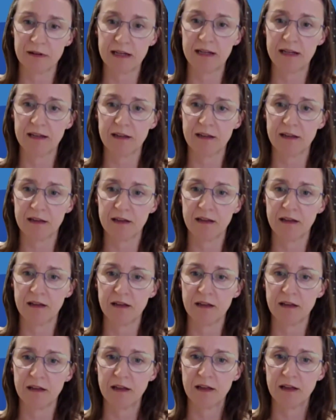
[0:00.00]
Okay.
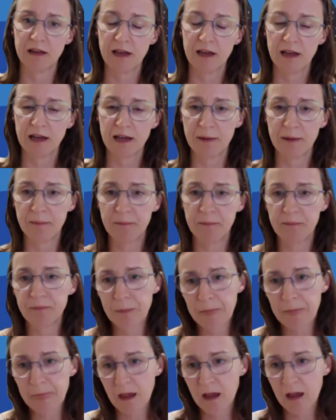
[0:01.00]

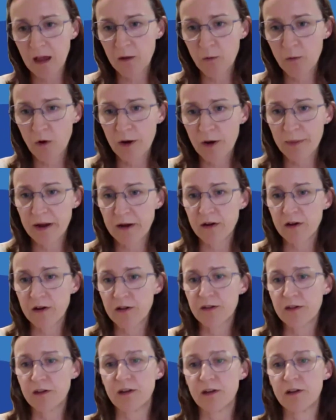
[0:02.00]
And what about
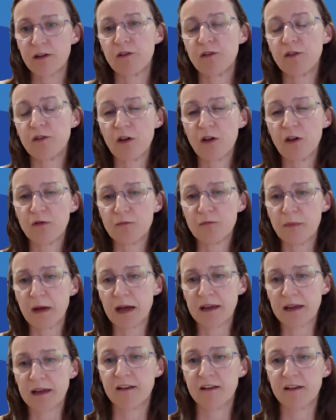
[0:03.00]
other
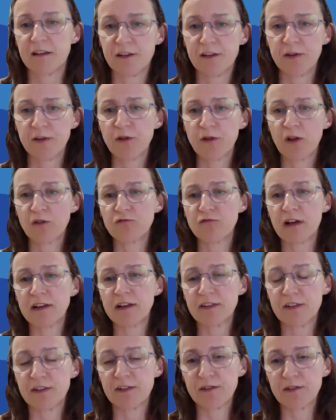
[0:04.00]
non-macular, so
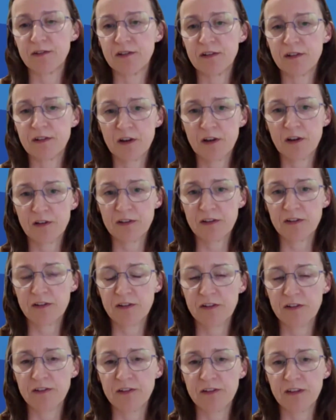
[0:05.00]
non-retinal
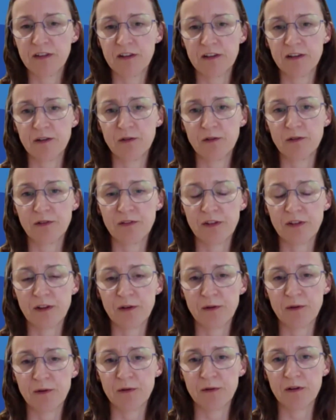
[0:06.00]
conditions that
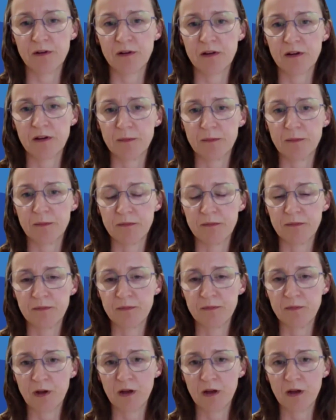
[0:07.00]
also come,